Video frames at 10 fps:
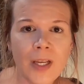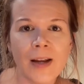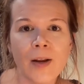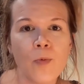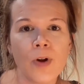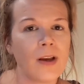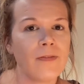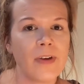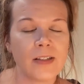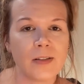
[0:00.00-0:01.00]
I didn't want to
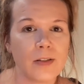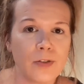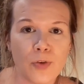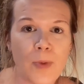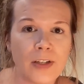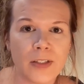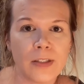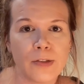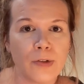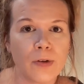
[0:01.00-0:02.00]
invest too much in
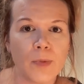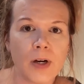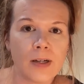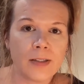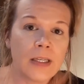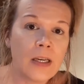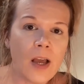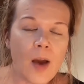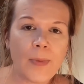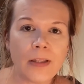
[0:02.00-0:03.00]
this look because,
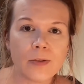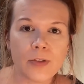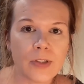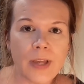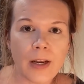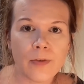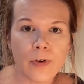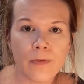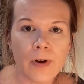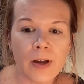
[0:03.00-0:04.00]
I mean, this was just kind of
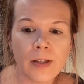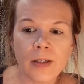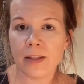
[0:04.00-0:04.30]
for fun.